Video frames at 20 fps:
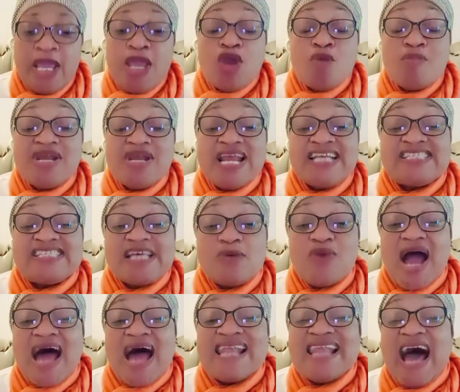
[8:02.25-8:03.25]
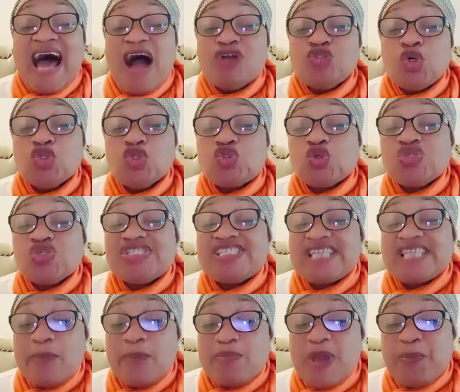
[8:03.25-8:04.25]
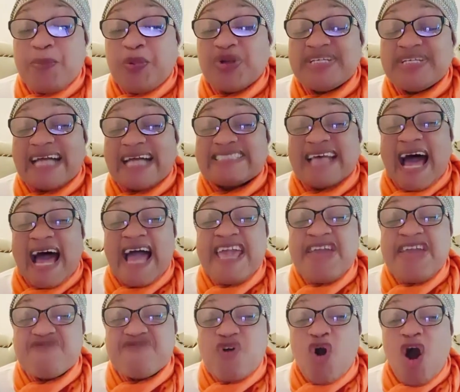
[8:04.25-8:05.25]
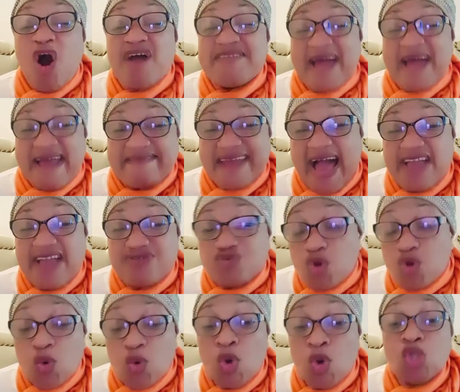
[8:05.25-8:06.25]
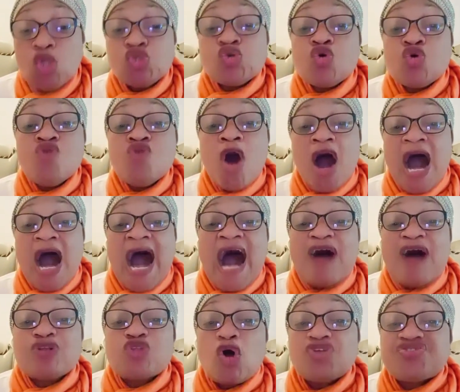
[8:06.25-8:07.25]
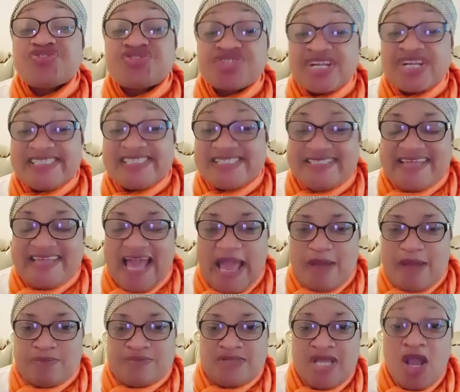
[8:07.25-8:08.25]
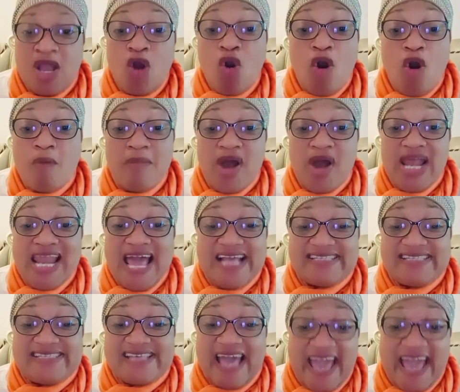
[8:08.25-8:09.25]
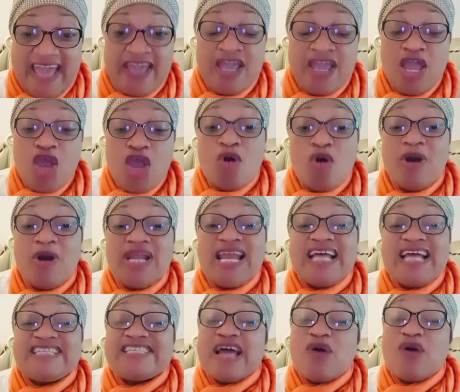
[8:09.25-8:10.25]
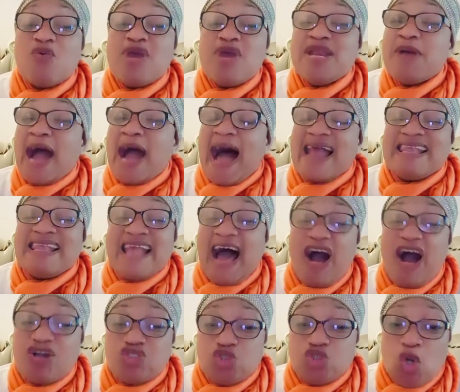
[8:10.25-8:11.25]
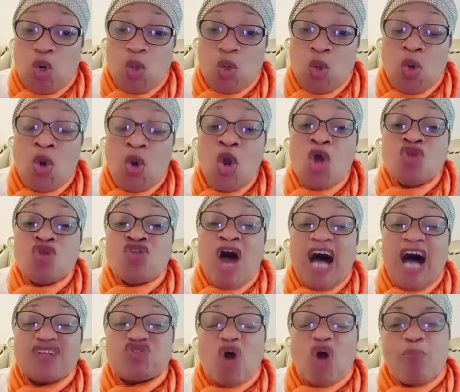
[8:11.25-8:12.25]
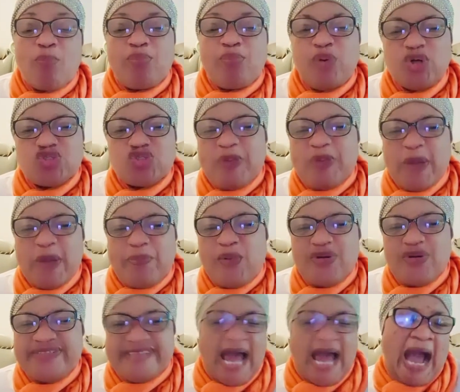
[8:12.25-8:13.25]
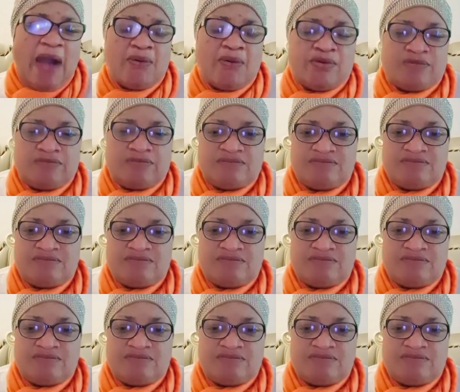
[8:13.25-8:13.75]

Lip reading: Humility will allow you to see people that are even older than you, to know how to treat them. Humility will allow you not to put people down.